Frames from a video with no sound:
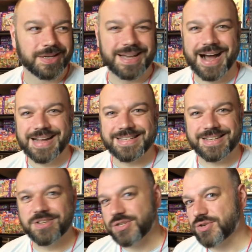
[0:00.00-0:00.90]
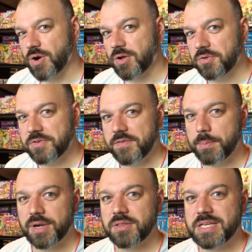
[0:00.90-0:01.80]
constant struggles of a
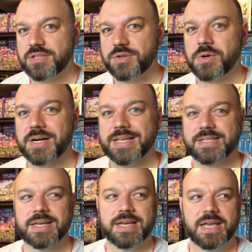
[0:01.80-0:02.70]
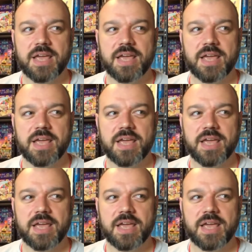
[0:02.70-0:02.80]
Bricklink store is